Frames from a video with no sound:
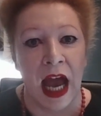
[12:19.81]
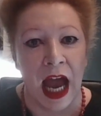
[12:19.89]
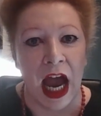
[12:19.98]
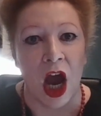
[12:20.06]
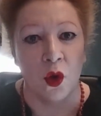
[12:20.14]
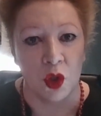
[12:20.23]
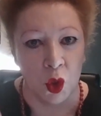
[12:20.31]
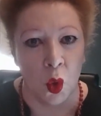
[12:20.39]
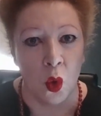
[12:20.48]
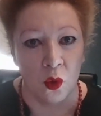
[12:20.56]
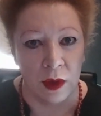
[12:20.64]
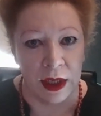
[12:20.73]
how
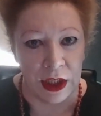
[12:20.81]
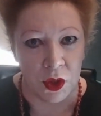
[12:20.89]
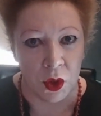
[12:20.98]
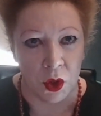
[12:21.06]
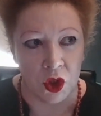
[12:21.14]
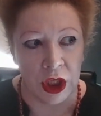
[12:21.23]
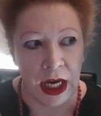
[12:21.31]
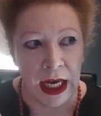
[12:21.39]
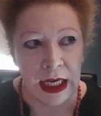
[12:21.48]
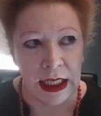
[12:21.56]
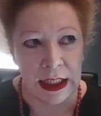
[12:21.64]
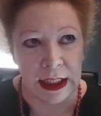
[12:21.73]
your research
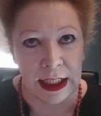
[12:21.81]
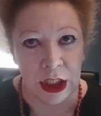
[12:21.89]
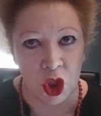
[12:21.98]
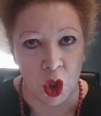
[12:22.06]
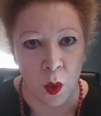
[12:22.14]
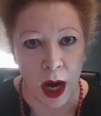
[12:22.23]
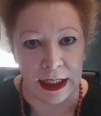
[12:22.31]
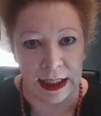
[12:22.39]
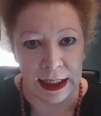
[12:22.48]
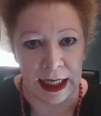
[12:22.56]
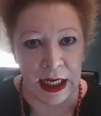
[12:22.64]
is situated